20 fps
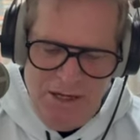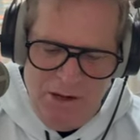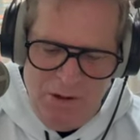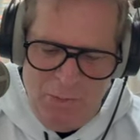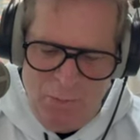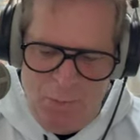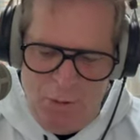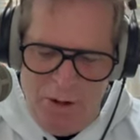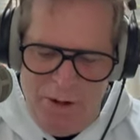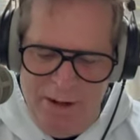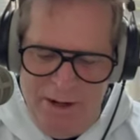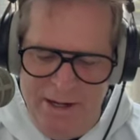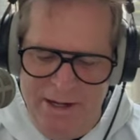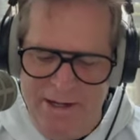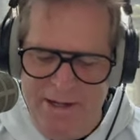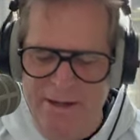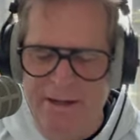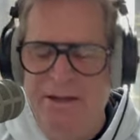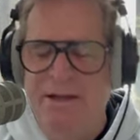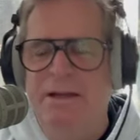
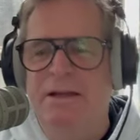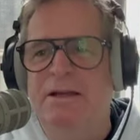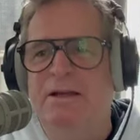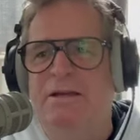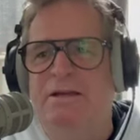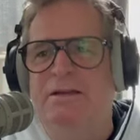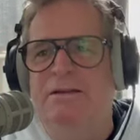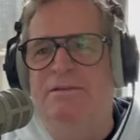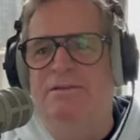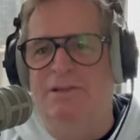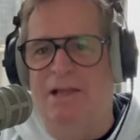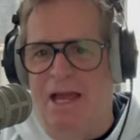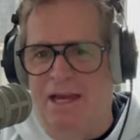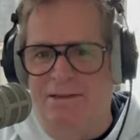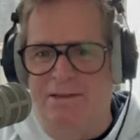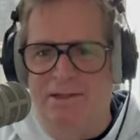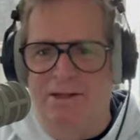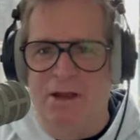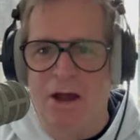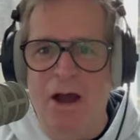would like
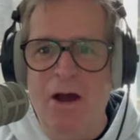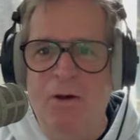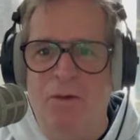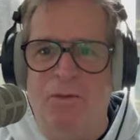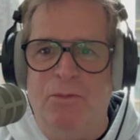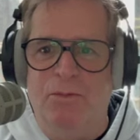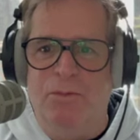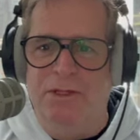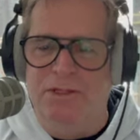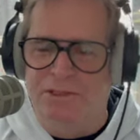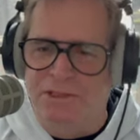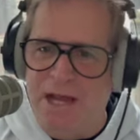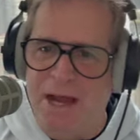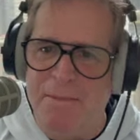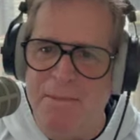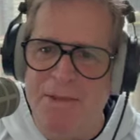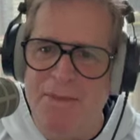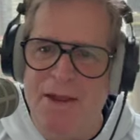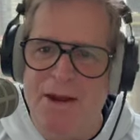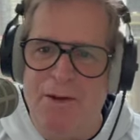to know what's
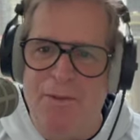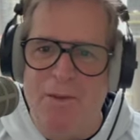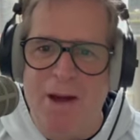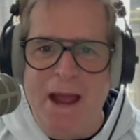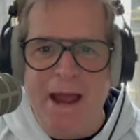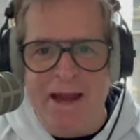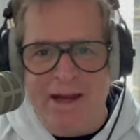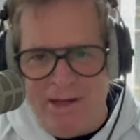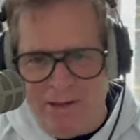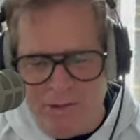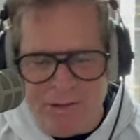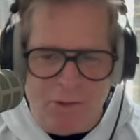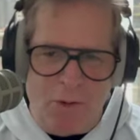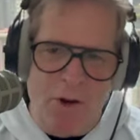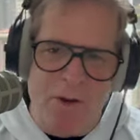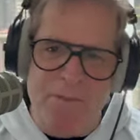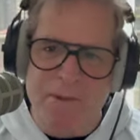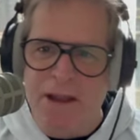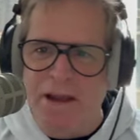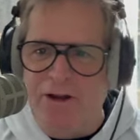coming their way. Are you
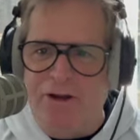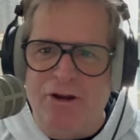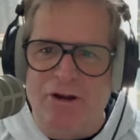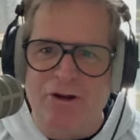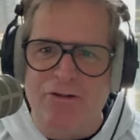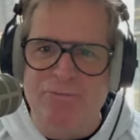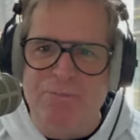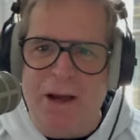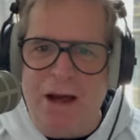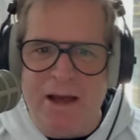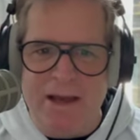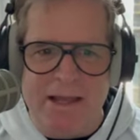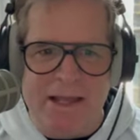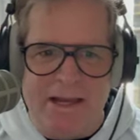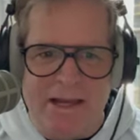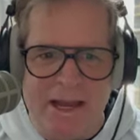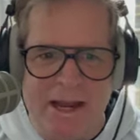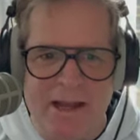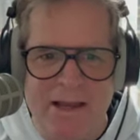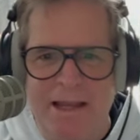throwing me a curveball? Are you
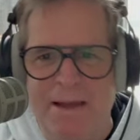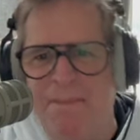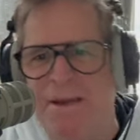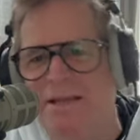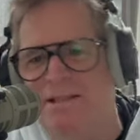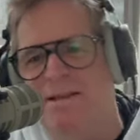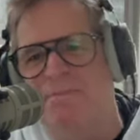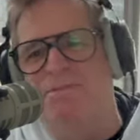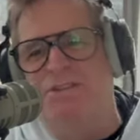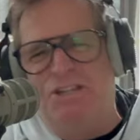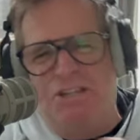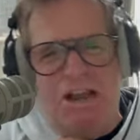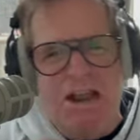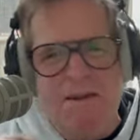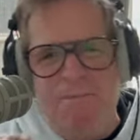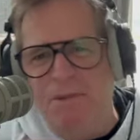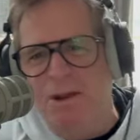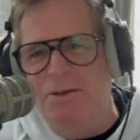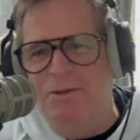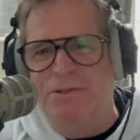going to give me some
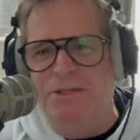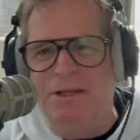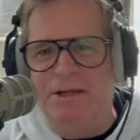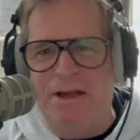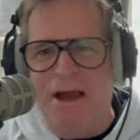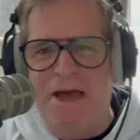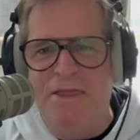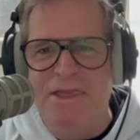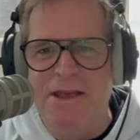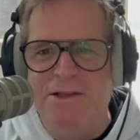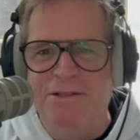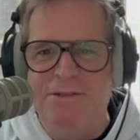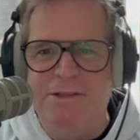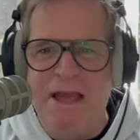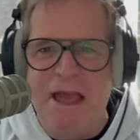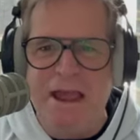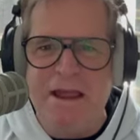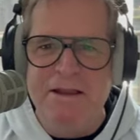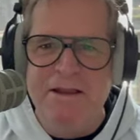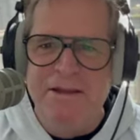chin music on this
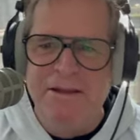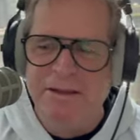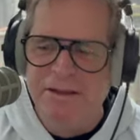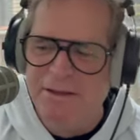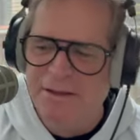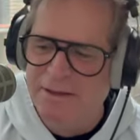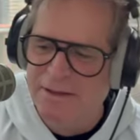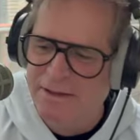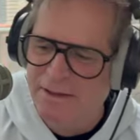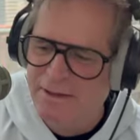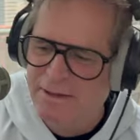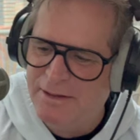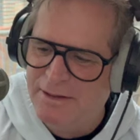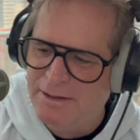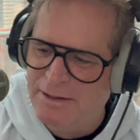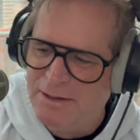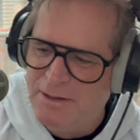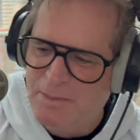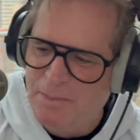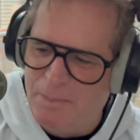thing?
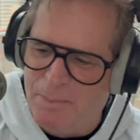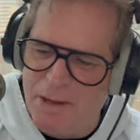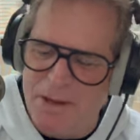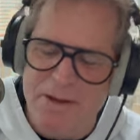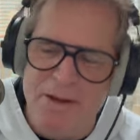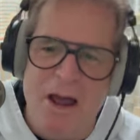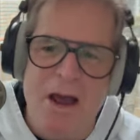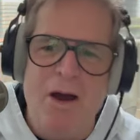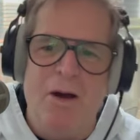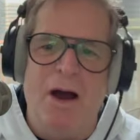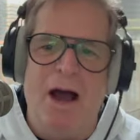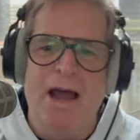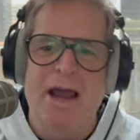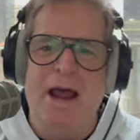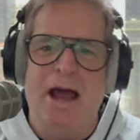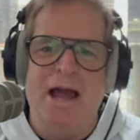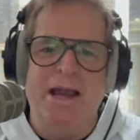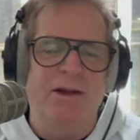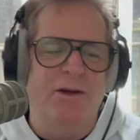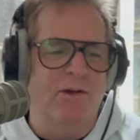But no,
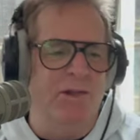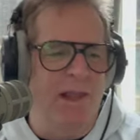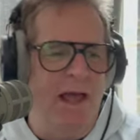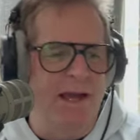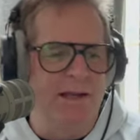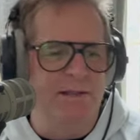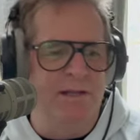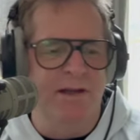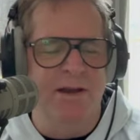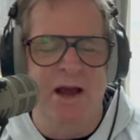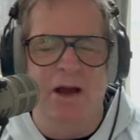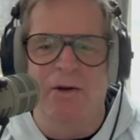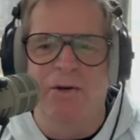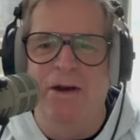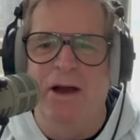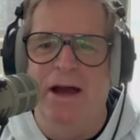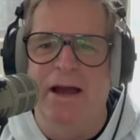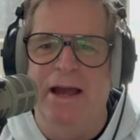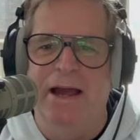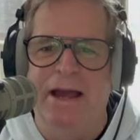I don't like to know.
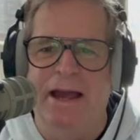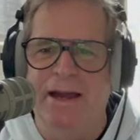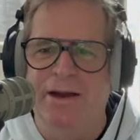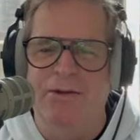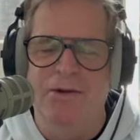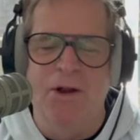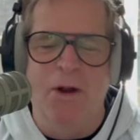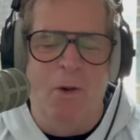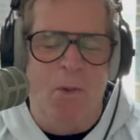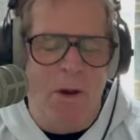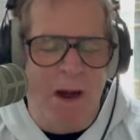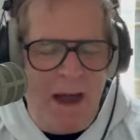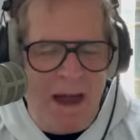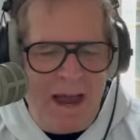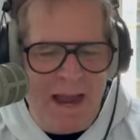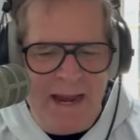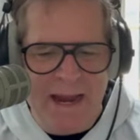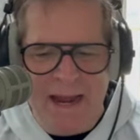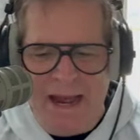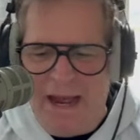I don't know
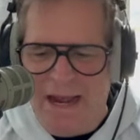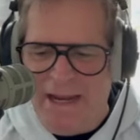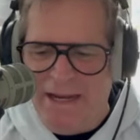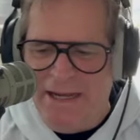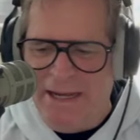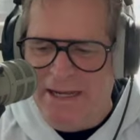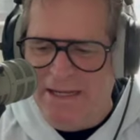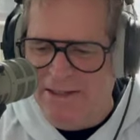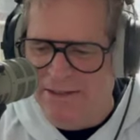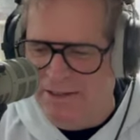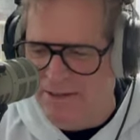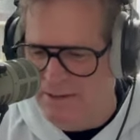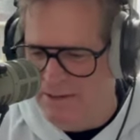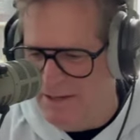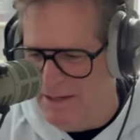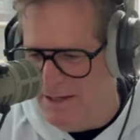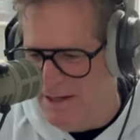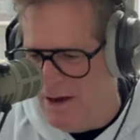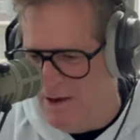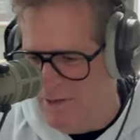why.
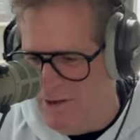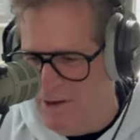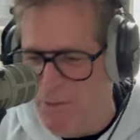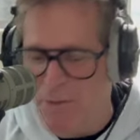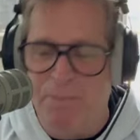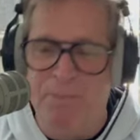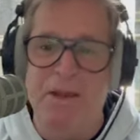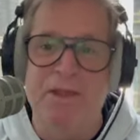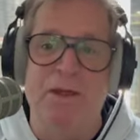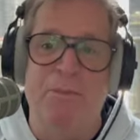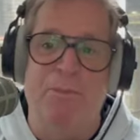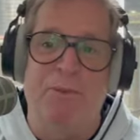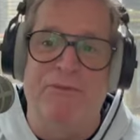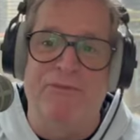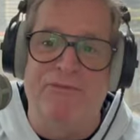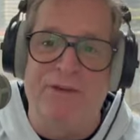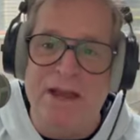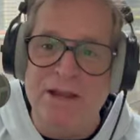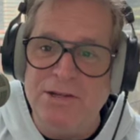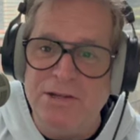It would be the
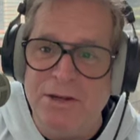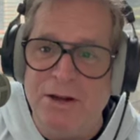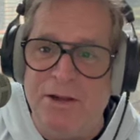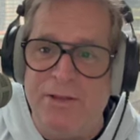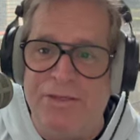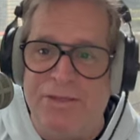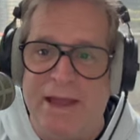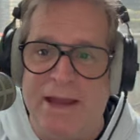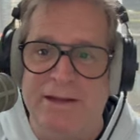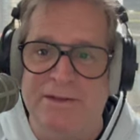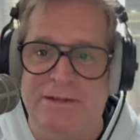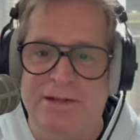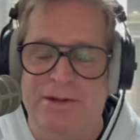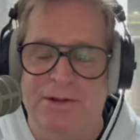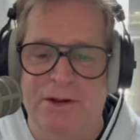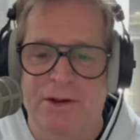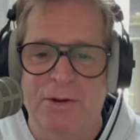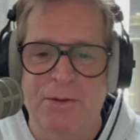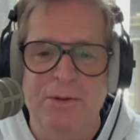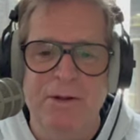professional thing to
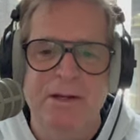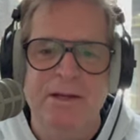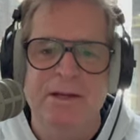do,